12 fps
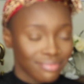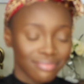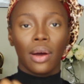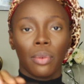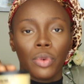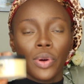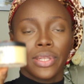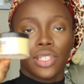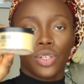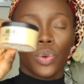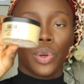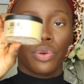Now I'm going
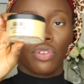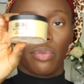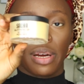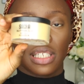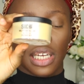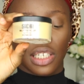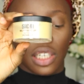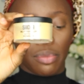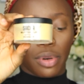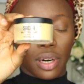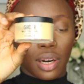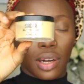to go in with my Sacha
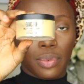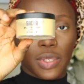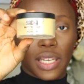buttercup